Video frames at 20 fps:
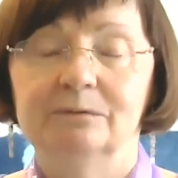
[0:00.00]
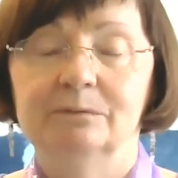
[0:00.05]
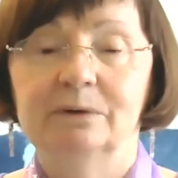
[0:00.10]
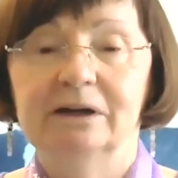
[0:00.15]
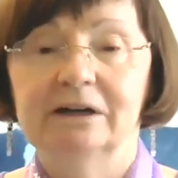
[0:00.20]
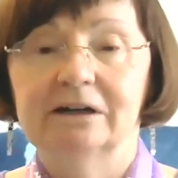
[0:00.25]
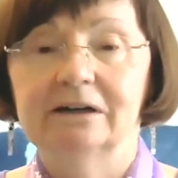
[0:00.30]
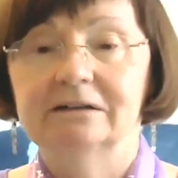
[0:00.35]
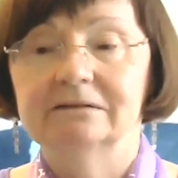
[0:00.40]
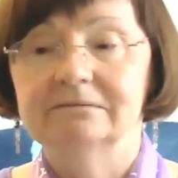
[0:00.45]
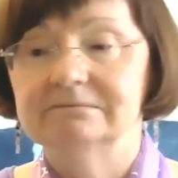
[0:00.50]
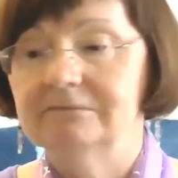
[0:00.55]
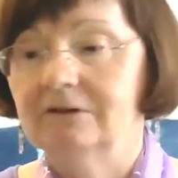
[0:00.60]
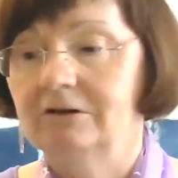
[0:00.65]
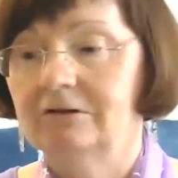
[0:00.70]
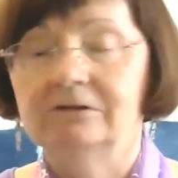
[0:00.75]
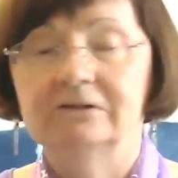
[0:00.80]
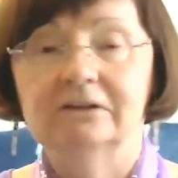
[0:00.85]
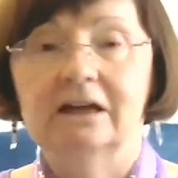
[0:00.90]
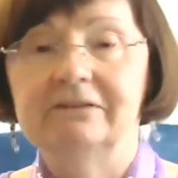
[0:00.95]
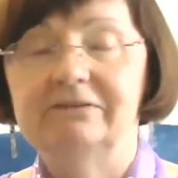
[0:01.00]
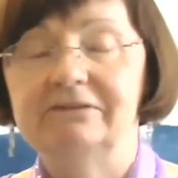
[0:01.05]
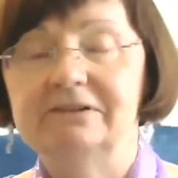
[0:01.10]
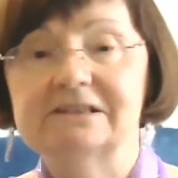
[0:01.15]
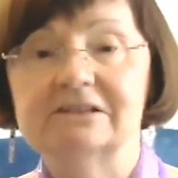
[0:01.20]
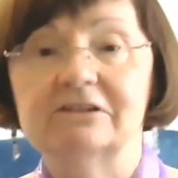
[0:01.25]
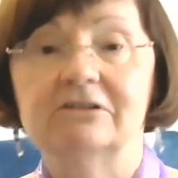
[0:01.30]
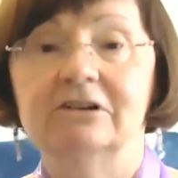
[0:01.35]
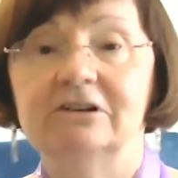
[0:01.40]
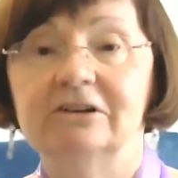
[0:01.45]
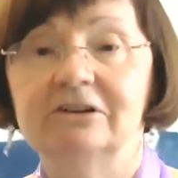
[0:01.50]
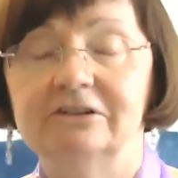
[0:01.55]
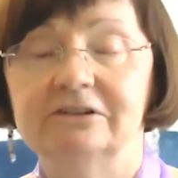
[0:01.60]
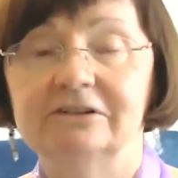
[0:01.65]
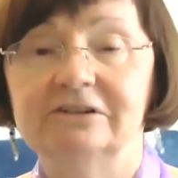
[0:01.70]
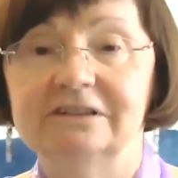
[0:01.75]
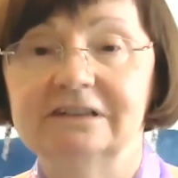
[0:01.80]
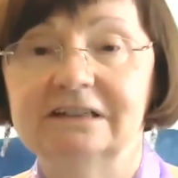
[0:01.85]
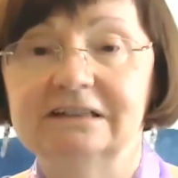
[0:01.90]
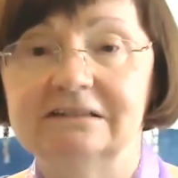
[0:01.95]
where all life is
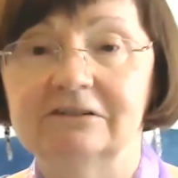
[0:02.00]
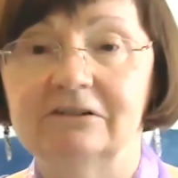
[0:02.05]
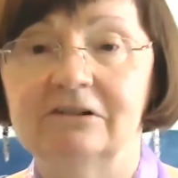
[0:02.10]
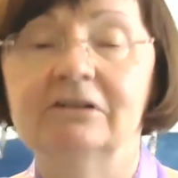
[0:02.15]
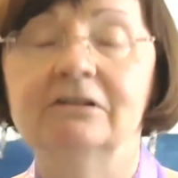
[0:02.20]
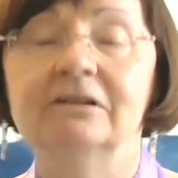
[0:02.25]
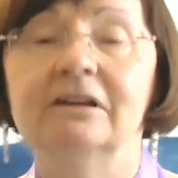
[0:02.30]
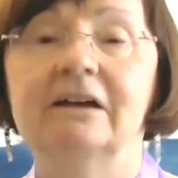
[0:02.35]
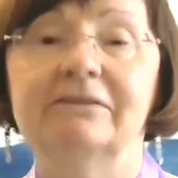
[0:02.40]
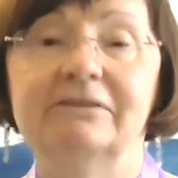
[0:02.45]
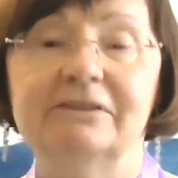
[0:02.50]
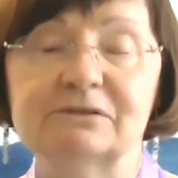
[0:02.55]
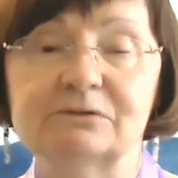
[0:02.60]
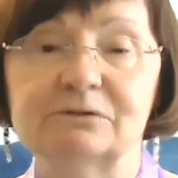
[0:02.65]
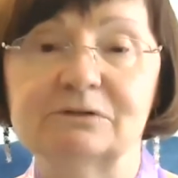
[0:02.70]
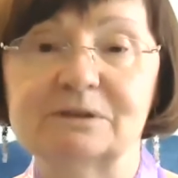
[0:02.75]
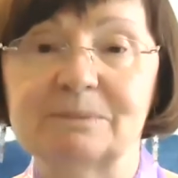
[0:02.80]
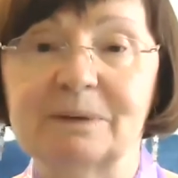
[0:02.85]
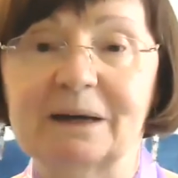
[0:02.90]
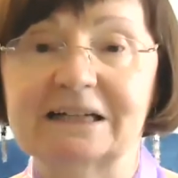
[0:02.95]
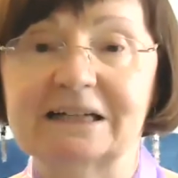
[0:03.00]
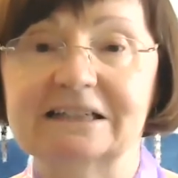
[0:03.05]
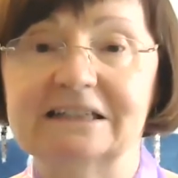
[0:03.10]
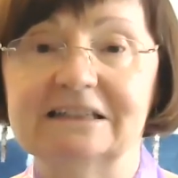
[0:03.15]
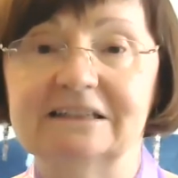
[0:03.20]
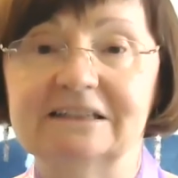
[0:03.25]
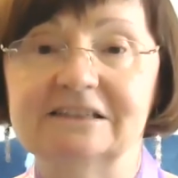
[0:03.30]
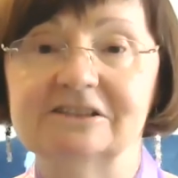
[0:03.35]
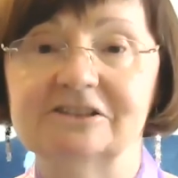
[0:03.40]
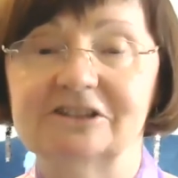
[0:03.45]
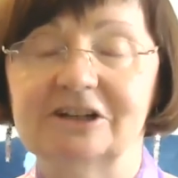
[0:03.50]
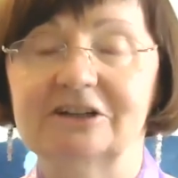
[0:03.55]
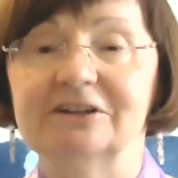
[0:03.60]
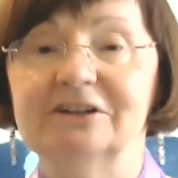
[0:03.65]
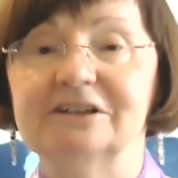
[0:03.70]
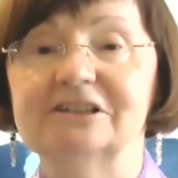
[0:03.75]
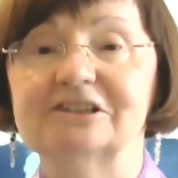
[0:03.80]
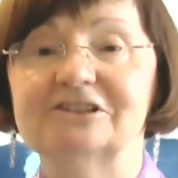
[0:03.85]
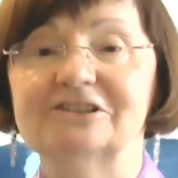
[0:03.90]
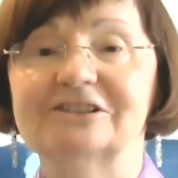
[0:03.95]
honored and all life is respected and
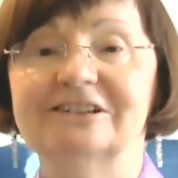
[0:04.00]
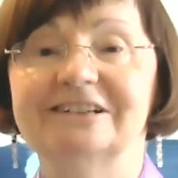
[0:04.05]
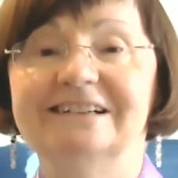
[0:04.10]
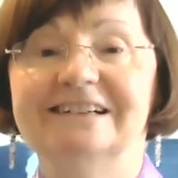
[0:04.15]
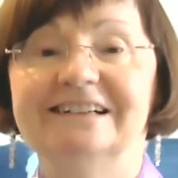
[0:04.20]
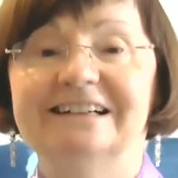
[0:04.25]
cherished.